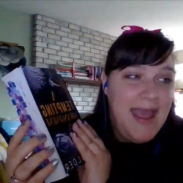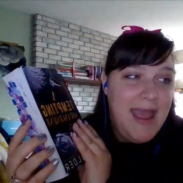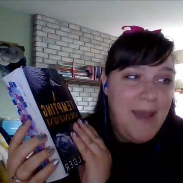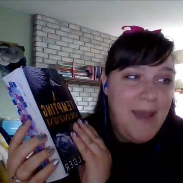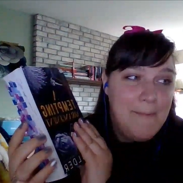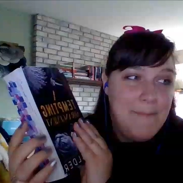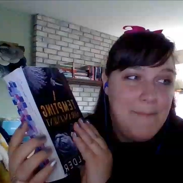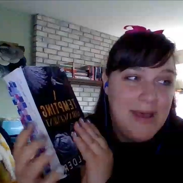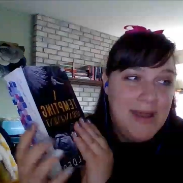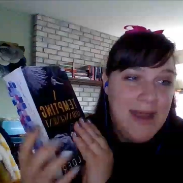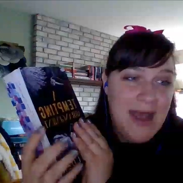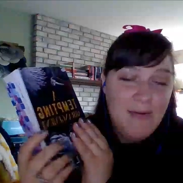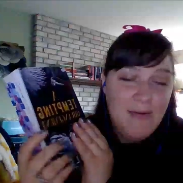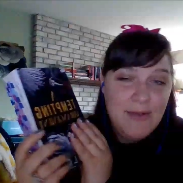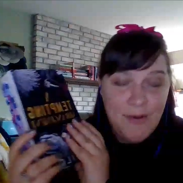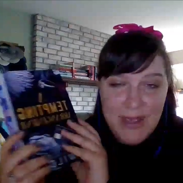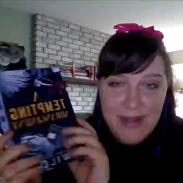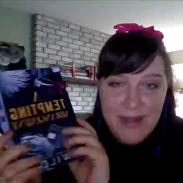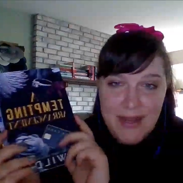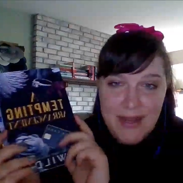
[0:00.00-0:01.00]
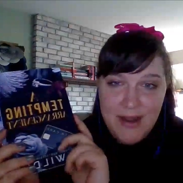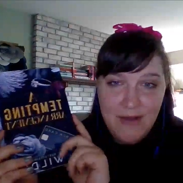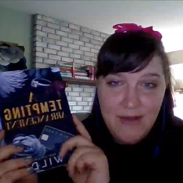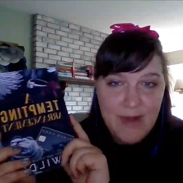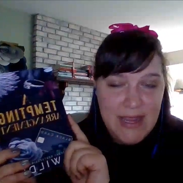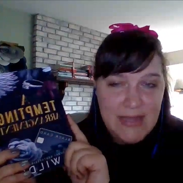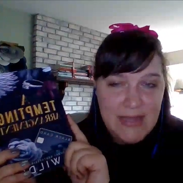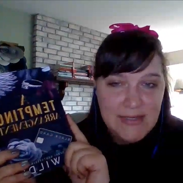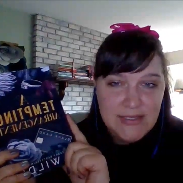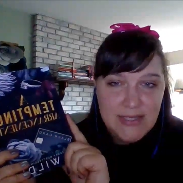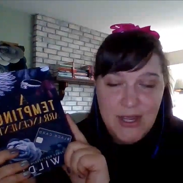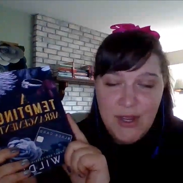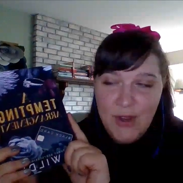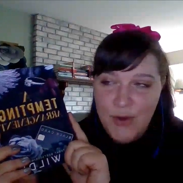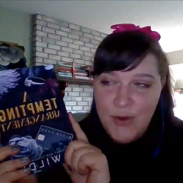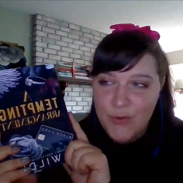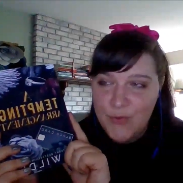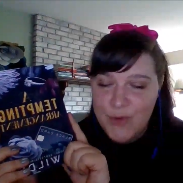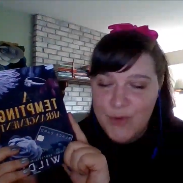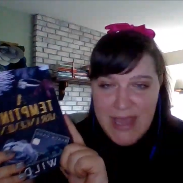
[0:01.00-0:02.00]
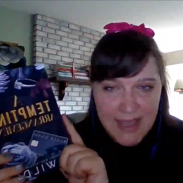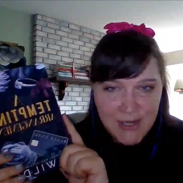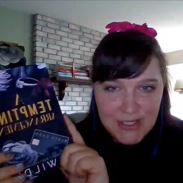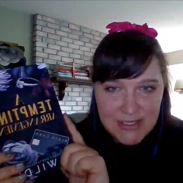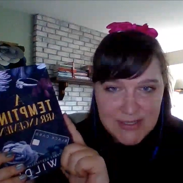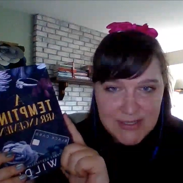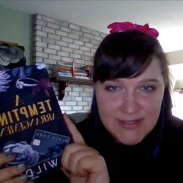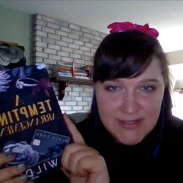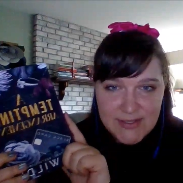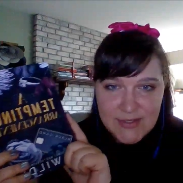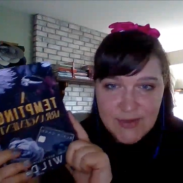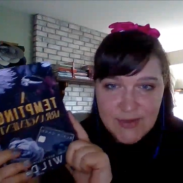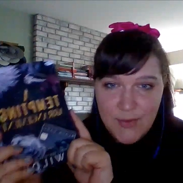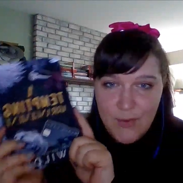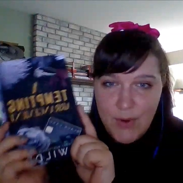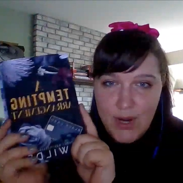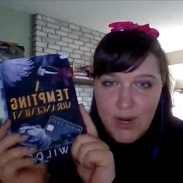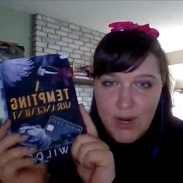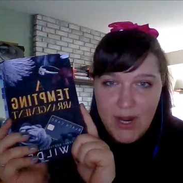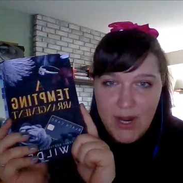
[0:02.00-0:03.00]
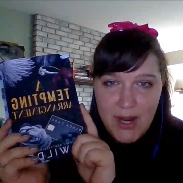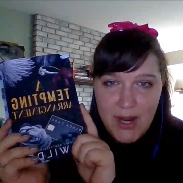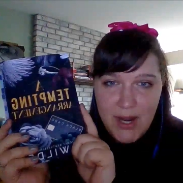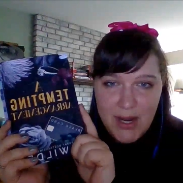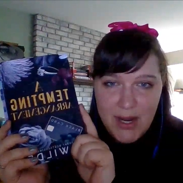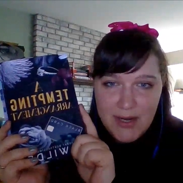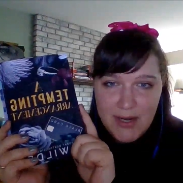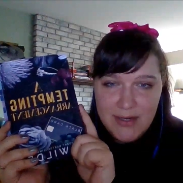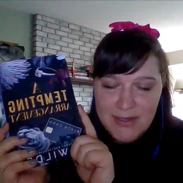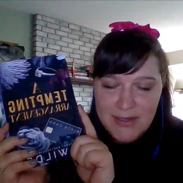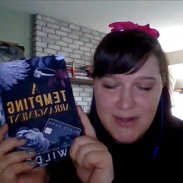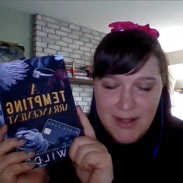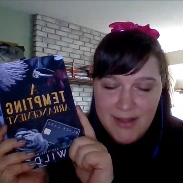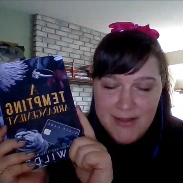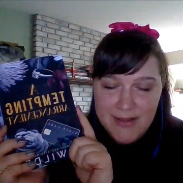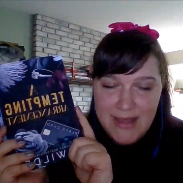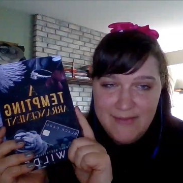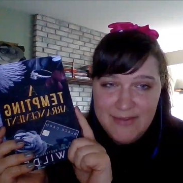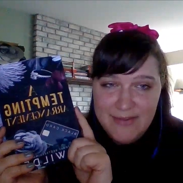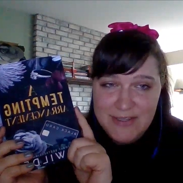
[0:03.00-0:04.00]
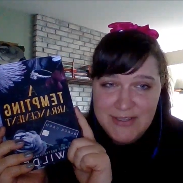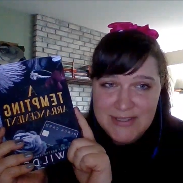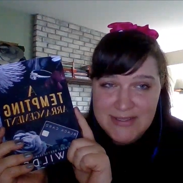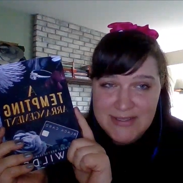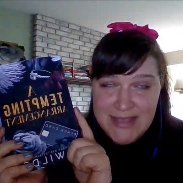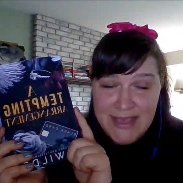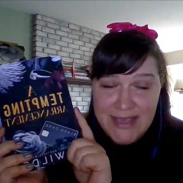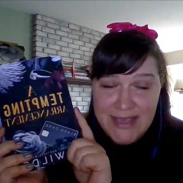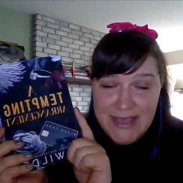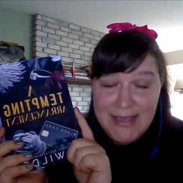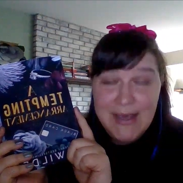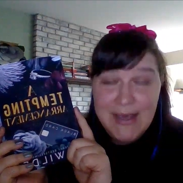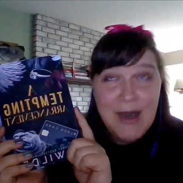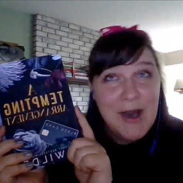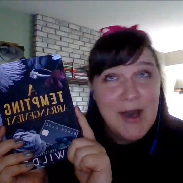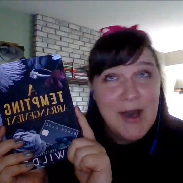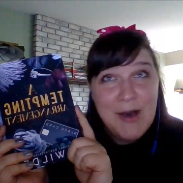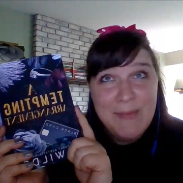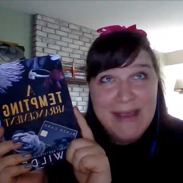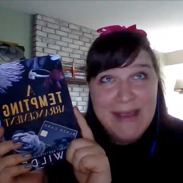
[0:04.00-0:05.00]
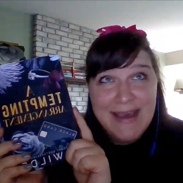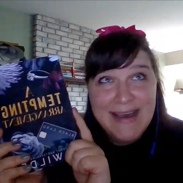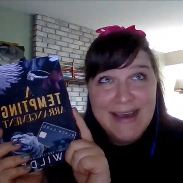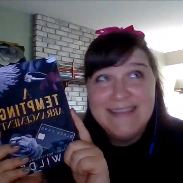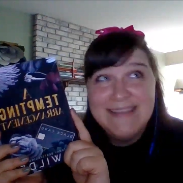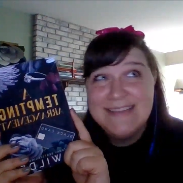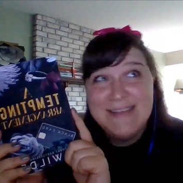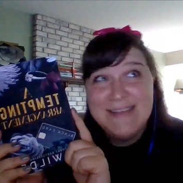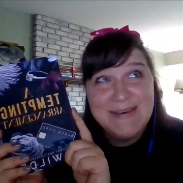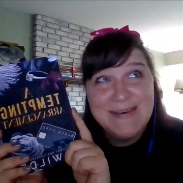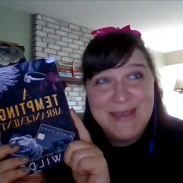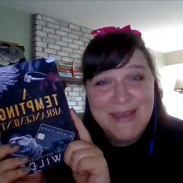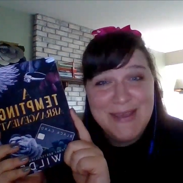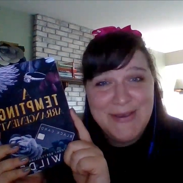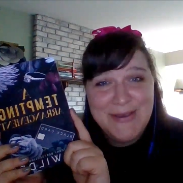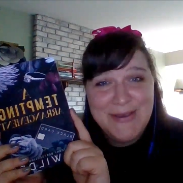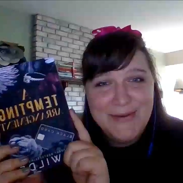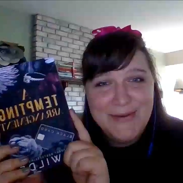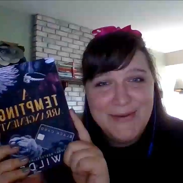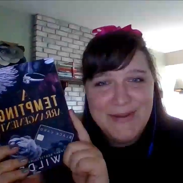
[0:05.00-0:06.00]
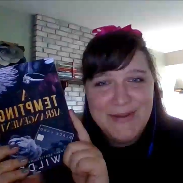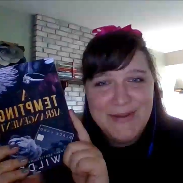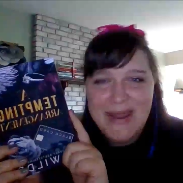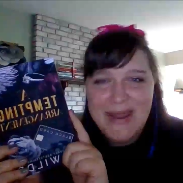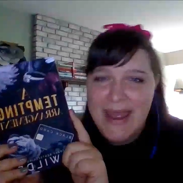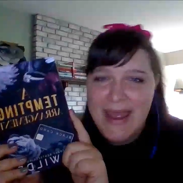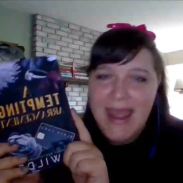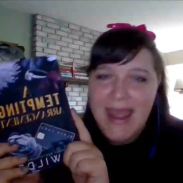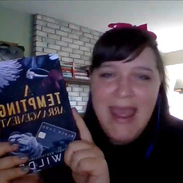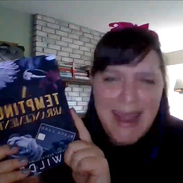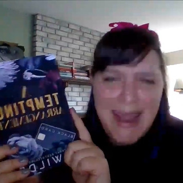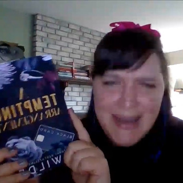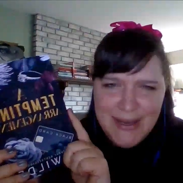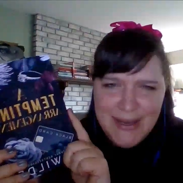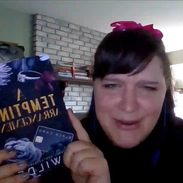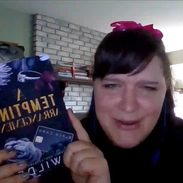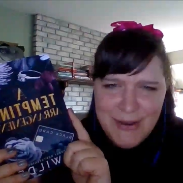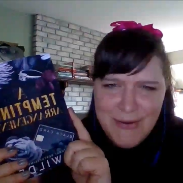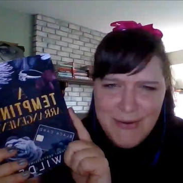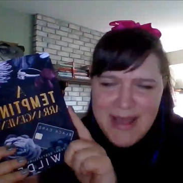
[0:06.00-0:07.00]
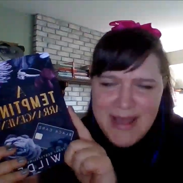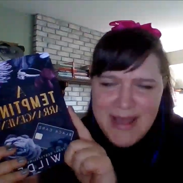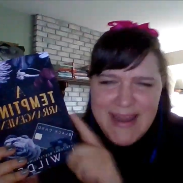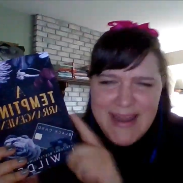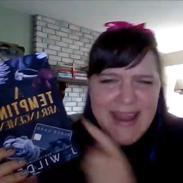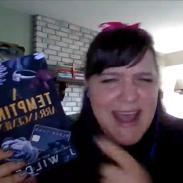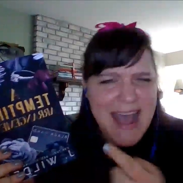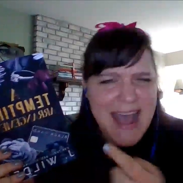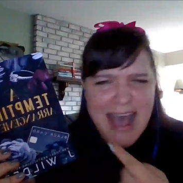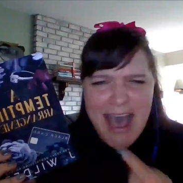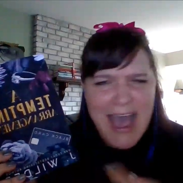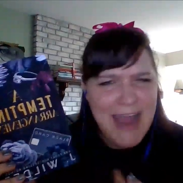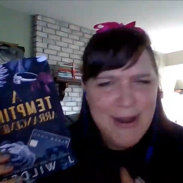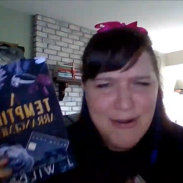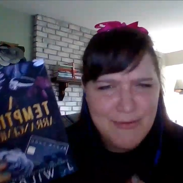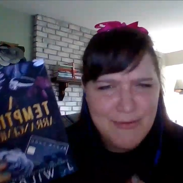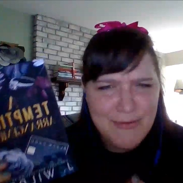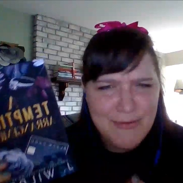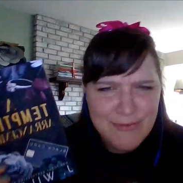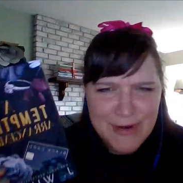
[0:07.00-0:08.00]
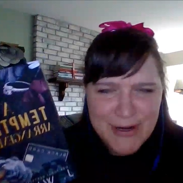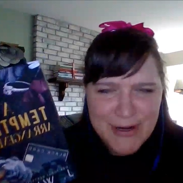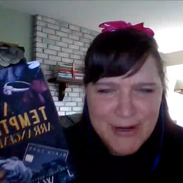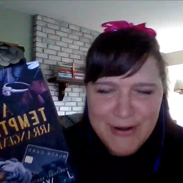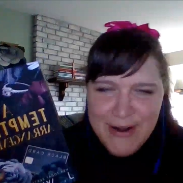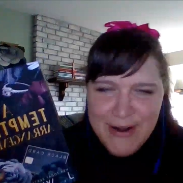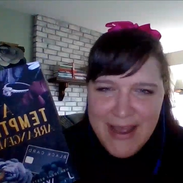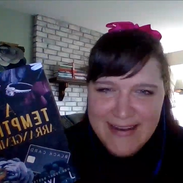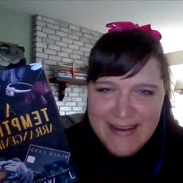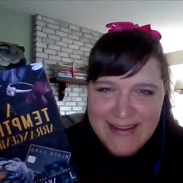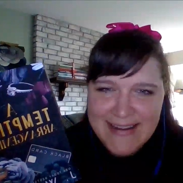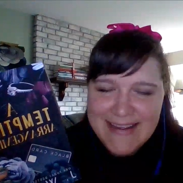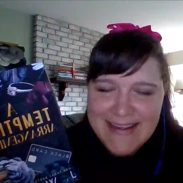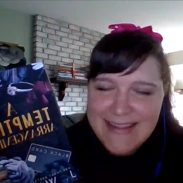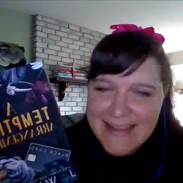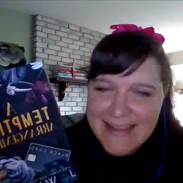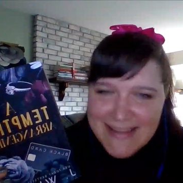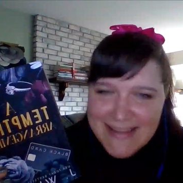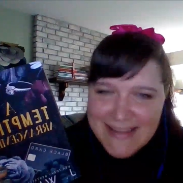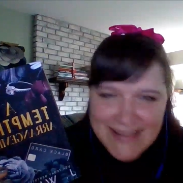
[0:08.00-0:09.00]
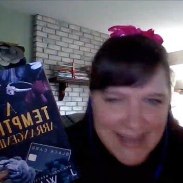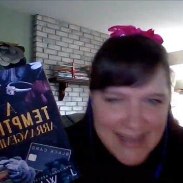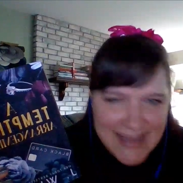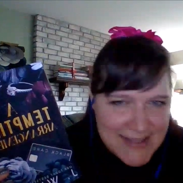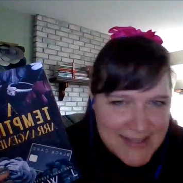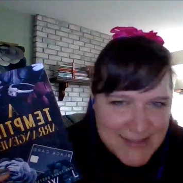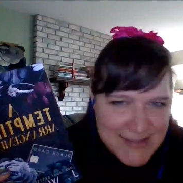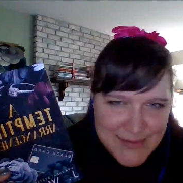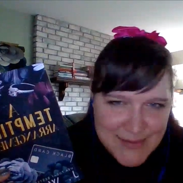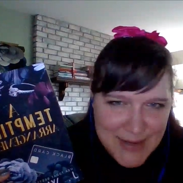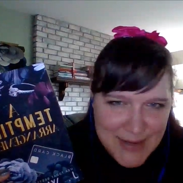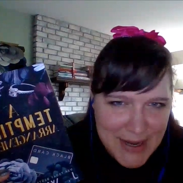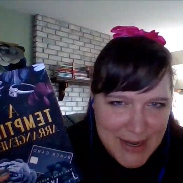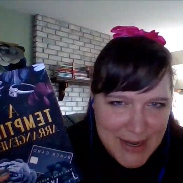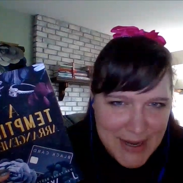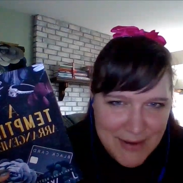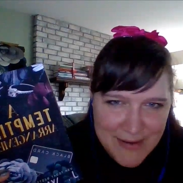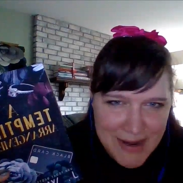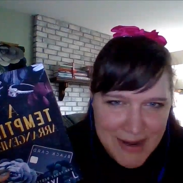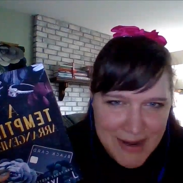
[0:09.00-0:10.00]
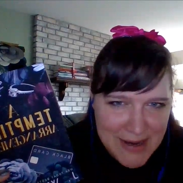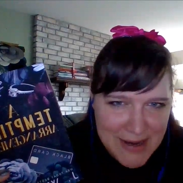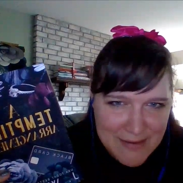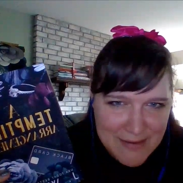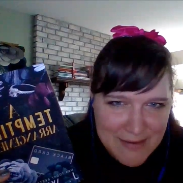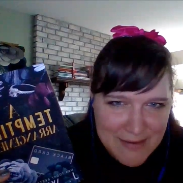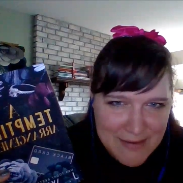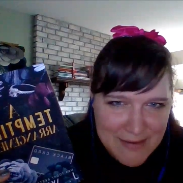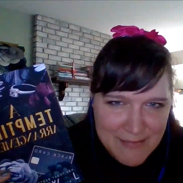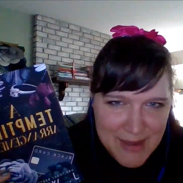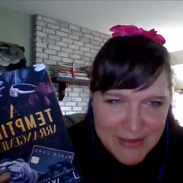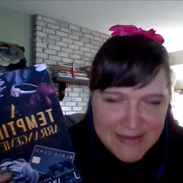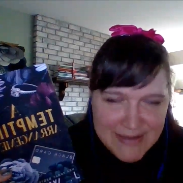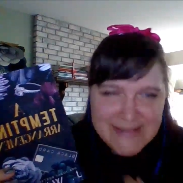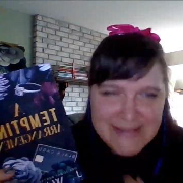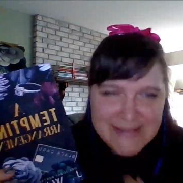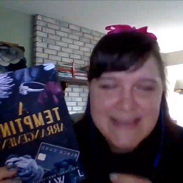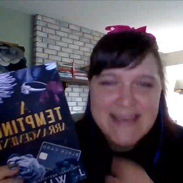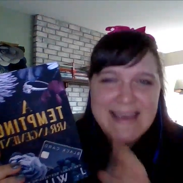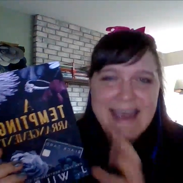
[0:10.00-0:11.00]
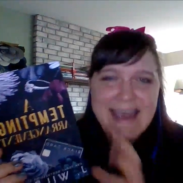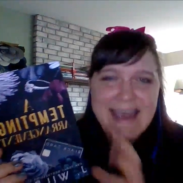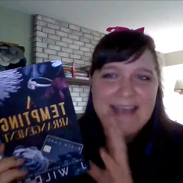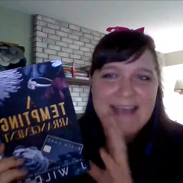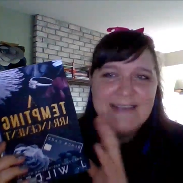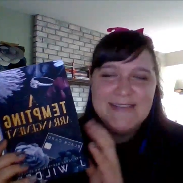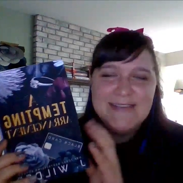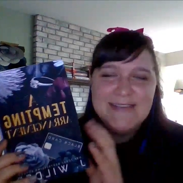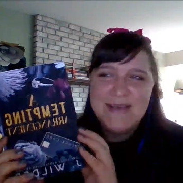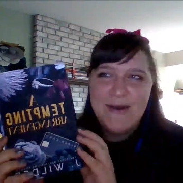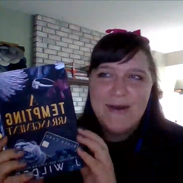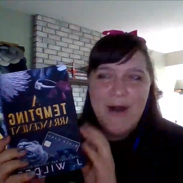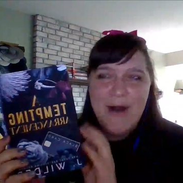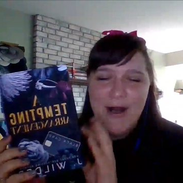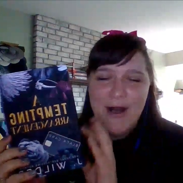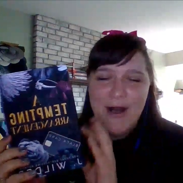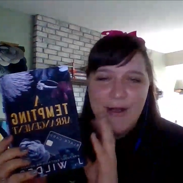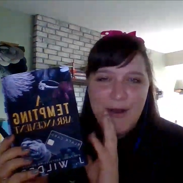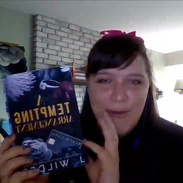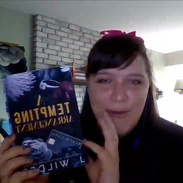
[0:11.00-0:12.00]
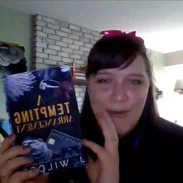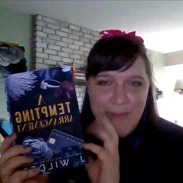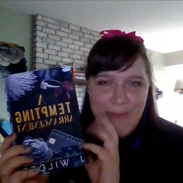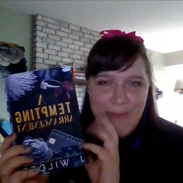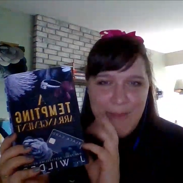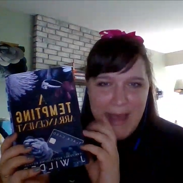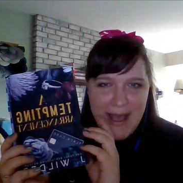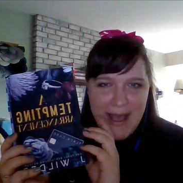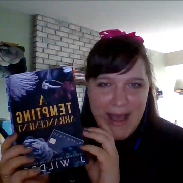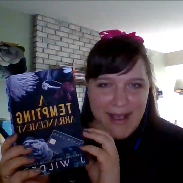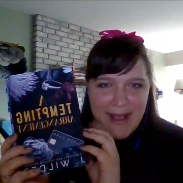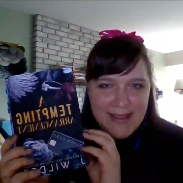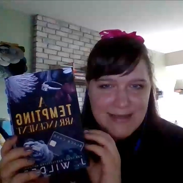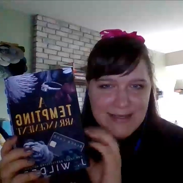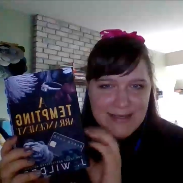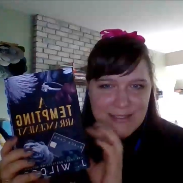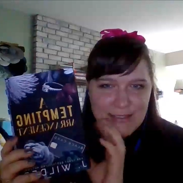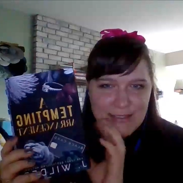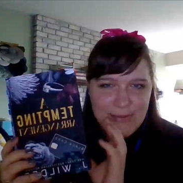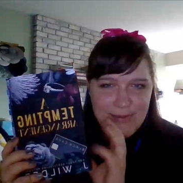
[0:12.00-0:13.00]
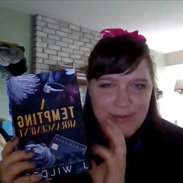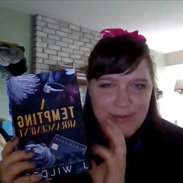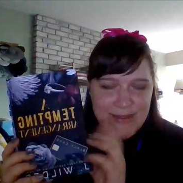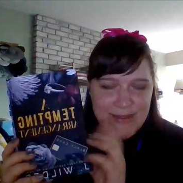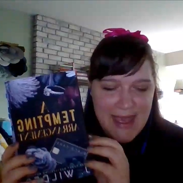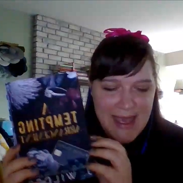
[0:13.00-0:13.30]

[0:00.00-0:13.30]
a lot of it's just like, oh my god, so cute. And you know what? I don't regret that that's what I write in my books. So I'll go back and do that, or I will make note that something